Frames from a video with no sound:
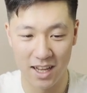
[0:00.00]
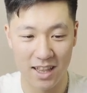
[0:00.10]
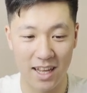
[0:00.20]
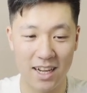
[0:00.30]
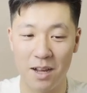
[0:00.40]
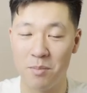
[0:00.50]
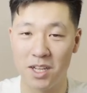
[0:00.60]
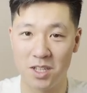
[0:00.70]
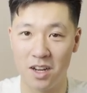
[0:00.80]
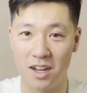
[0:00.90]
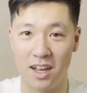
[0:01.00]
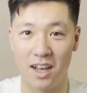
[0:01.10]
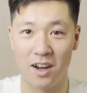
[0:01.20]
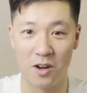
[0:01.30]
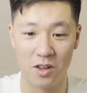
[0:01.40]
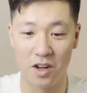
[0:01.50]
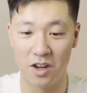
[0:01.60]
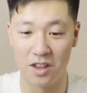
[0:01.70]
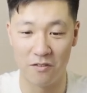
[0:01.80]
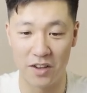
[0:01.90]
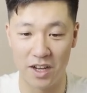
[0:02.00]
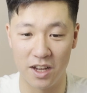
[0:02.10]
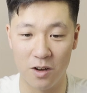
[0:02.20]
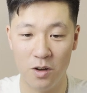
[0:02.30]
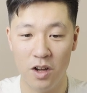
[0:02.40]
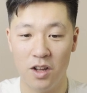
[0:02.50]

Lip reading: like I mentioned earlier in the video,